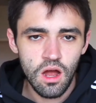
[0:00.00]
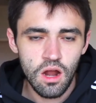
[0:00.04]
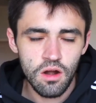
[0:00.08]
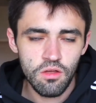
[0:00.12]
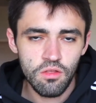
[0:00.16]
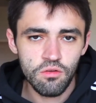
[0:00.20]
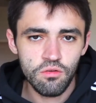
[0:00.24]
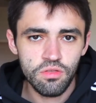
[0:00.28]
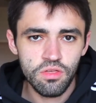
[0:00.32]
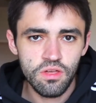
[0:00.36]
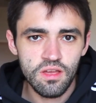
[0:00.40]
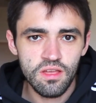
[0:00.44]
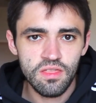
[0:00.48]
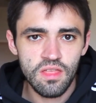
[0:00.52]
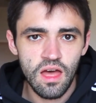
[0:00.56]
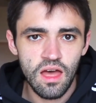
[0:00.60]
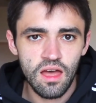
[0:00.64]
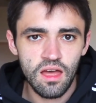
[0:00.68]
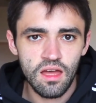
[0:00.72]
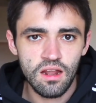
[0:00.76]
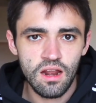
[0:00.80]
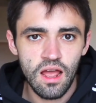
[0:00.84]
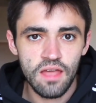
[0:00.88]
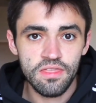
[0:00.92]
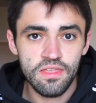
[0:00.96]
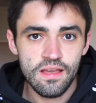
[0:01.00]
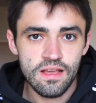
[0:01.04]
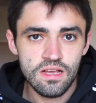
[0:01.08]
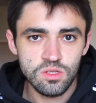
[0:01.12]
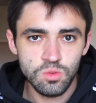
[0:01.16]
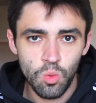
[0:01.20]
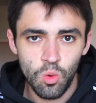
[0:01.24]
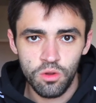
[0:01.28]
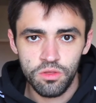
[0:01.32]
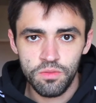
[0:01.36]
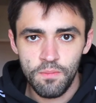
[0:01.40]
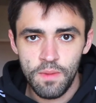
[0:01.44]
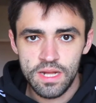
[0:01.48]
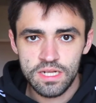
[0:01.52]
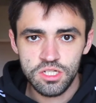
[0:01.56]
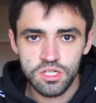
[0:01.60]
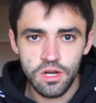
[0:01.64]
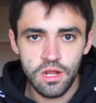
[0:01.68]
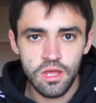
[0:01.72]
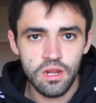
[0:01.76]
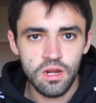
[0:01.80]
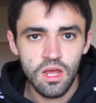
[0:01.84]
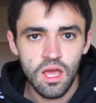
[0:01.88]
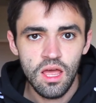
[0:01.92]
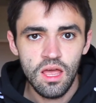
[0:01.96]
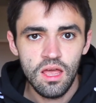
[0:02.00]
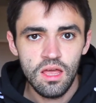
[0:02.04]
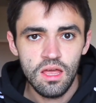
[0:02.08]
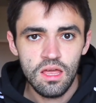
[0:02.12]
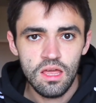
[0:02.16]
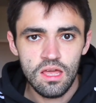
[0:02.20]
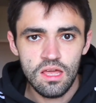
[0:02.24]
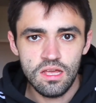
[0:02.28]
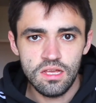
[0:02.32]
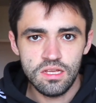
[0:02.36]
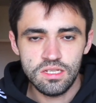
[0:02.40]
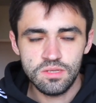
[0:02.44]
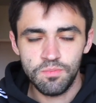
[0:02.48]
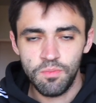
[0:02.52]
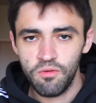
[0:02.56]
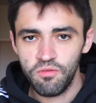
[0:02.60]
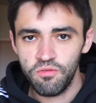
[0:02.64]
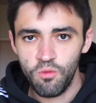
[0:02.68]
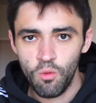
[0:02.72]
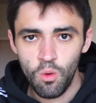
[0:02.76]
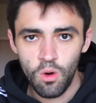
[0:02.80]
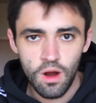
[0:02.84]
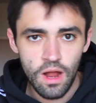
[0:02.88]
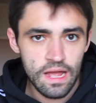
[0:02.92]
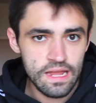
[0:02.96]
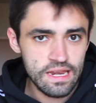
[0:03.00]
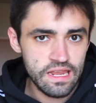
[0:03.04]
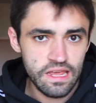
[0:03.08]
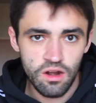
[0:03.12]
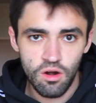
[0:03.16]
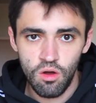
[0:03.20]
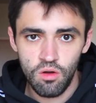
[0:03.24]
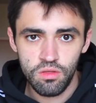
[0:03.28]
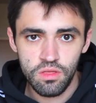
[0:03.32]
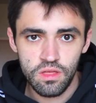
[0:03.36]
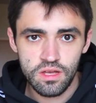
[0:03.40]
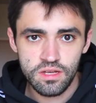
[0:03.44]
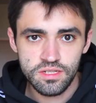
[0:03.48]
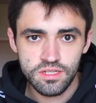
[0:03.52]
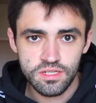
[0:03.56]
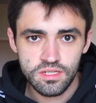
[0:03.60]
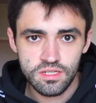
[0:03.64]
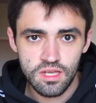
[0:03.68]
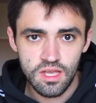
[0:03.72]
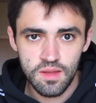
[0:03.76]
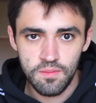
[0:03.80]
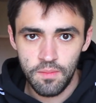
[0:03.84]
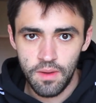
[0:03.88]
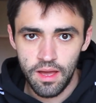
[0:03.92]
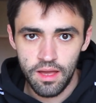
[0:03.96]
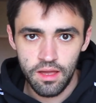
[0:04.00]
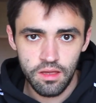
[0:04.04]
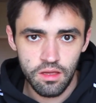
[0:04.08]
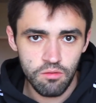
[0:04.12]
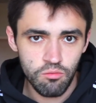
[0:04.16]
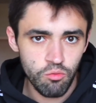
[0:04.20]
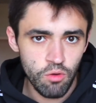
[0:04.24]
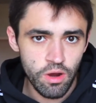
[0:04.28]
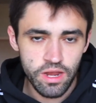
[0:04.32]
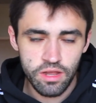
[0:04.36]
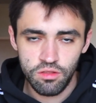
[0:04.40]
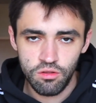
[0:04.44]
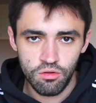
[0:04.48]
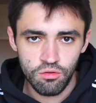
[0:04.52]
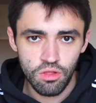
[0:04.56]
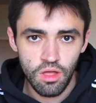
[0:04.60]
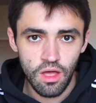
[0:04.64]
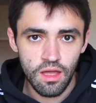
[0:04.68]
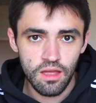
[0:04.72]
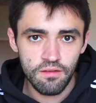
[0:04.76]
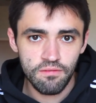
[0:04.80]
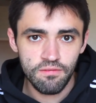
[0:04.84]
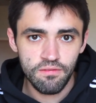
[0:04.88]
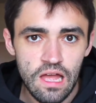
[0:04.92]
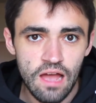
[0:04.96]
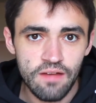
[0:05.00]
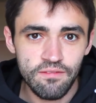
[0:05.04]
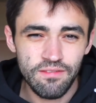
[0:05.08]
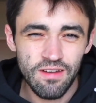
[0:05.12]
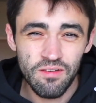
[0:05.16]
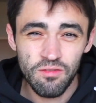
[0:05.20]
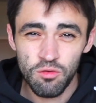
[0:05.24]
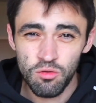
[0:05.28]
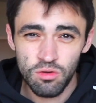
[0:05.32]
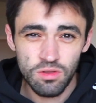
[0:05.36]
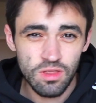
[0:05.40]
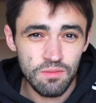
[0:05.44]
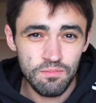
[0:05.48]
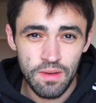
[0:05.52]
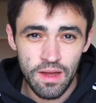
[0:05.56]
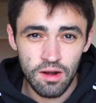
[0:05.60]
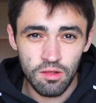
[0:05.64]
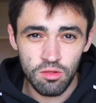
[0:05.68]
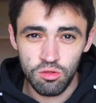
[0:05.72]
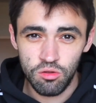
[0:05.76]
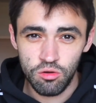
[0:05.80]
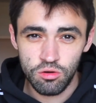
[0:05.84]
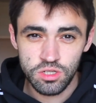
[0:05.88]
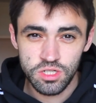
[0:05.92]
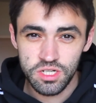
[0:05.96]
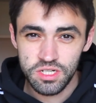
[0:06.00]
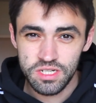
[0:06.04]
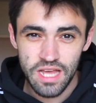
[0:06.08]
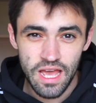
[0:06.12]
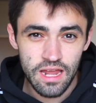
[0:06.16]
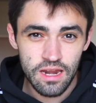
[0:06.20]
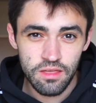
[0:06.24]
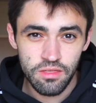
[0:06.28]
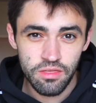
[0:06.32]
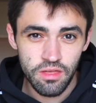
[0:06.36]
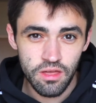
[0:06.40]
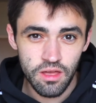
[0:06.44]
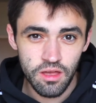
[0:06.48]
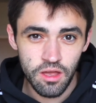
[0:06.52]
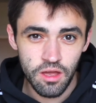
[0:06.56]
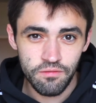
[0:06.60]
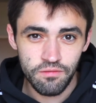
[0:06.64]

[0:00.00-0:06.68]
Another thing that I think is worth mentioning is before I did all this in my regular life, I've never really been allergic to anything.